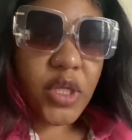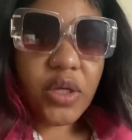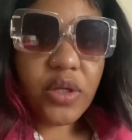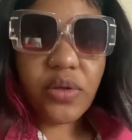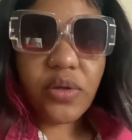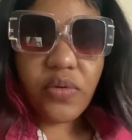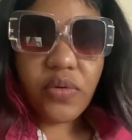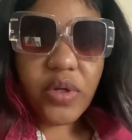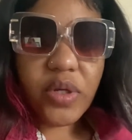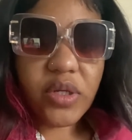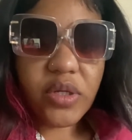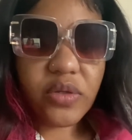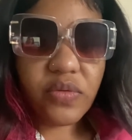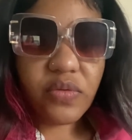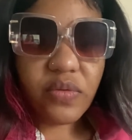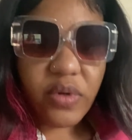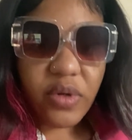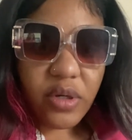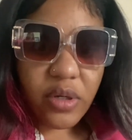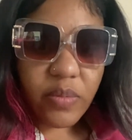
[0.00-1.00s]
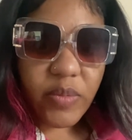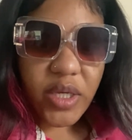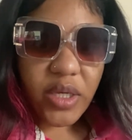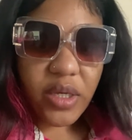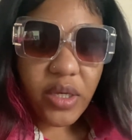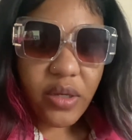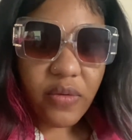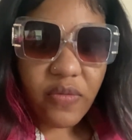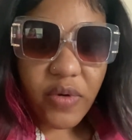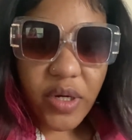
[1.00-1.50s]
doing this room and
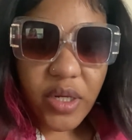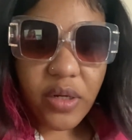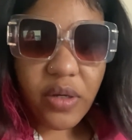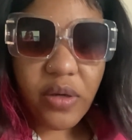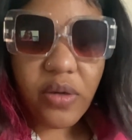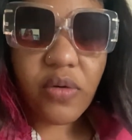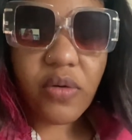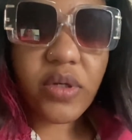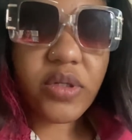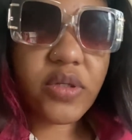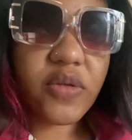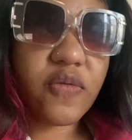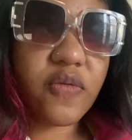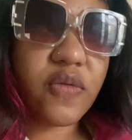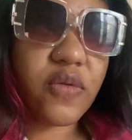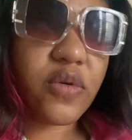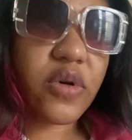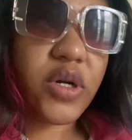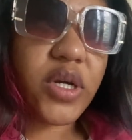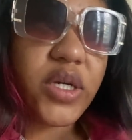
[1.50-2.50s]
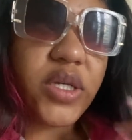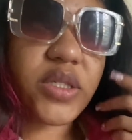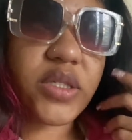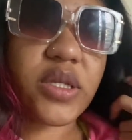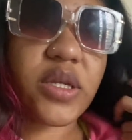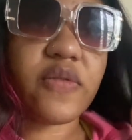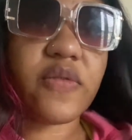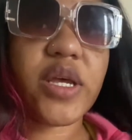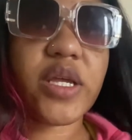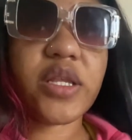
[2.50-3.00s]
getting ready to go to Sephora and
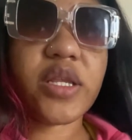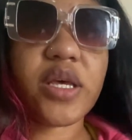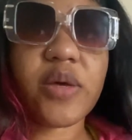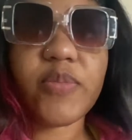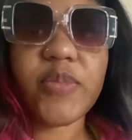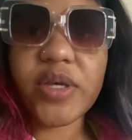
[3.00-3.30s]
stuff like that